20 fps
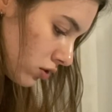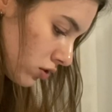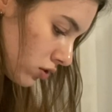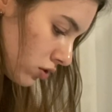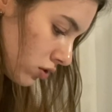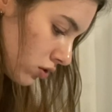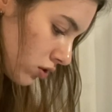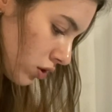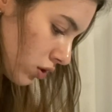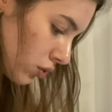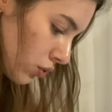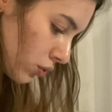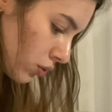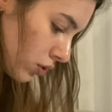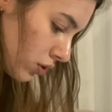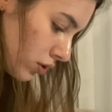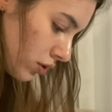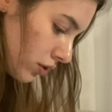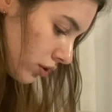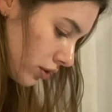So
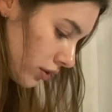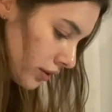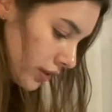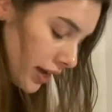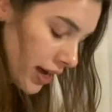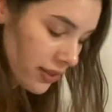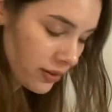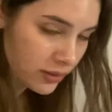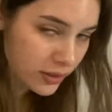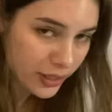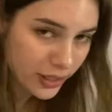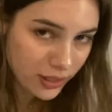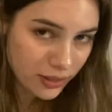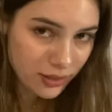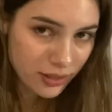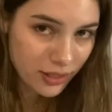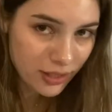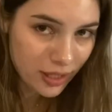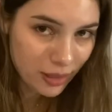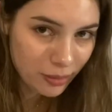neither dance
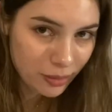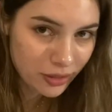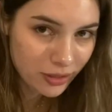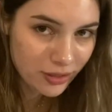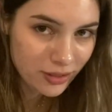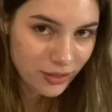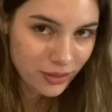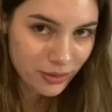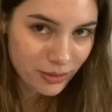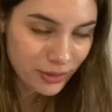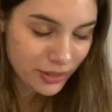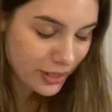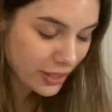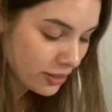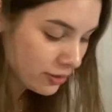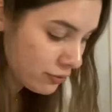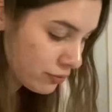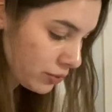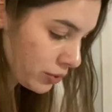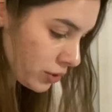can happen on Tuesday,
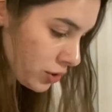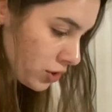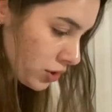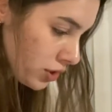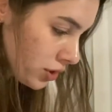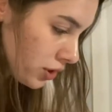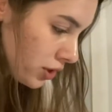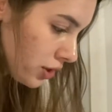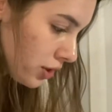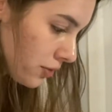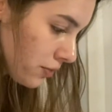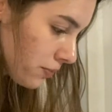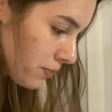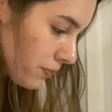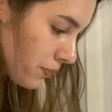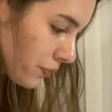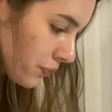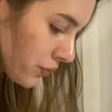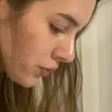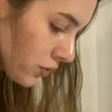unfortunately.
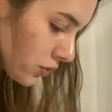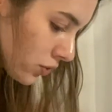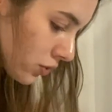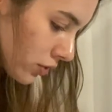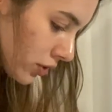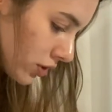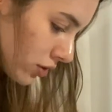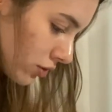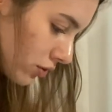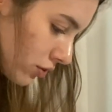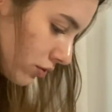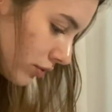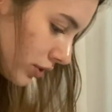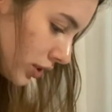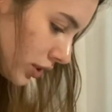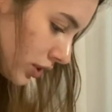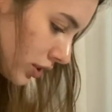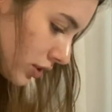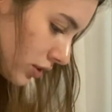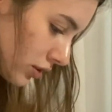So let's go in
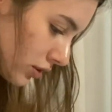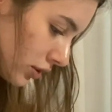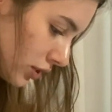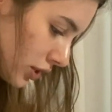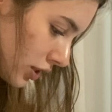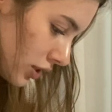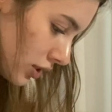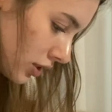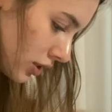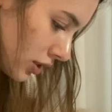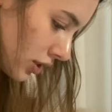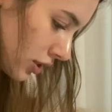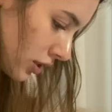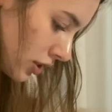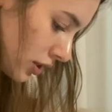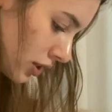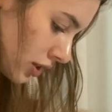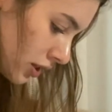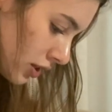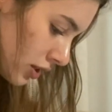and delete
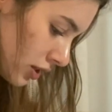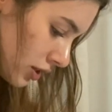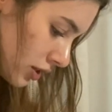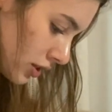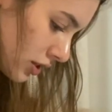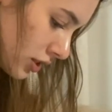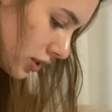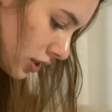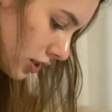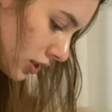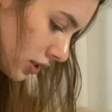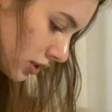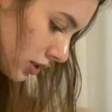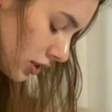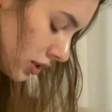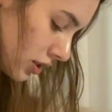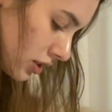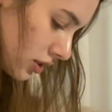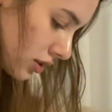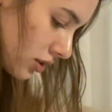the
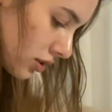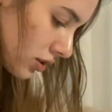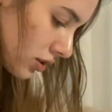dances.